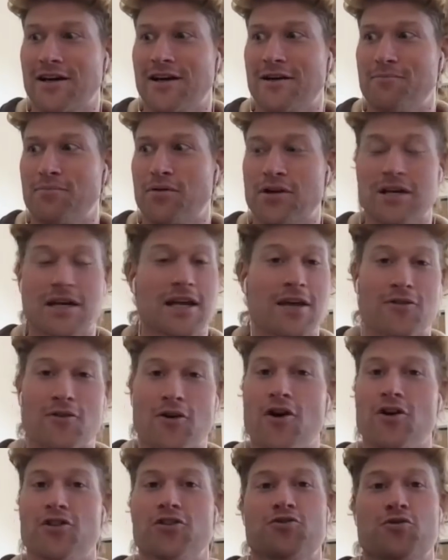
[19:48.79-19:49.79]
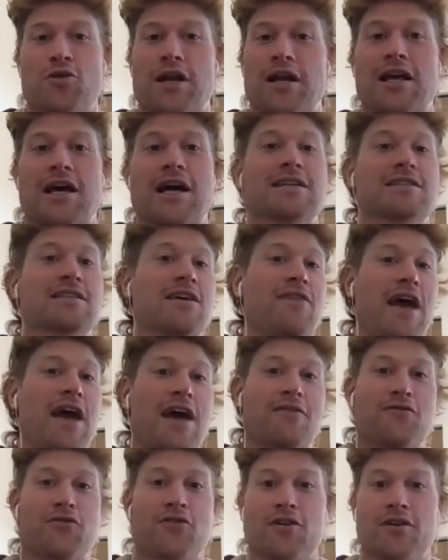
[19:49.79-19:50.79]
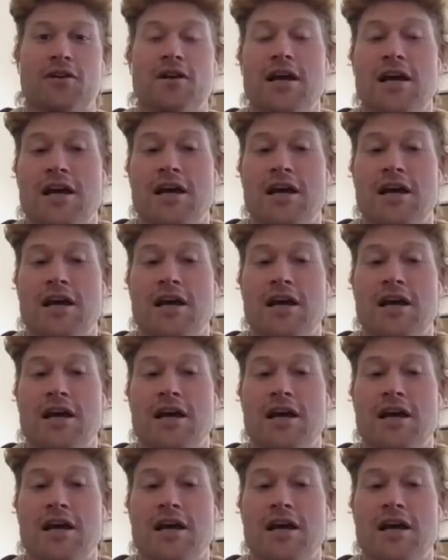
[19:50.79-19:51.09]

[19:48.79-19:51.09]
putting together all the training guides I've had for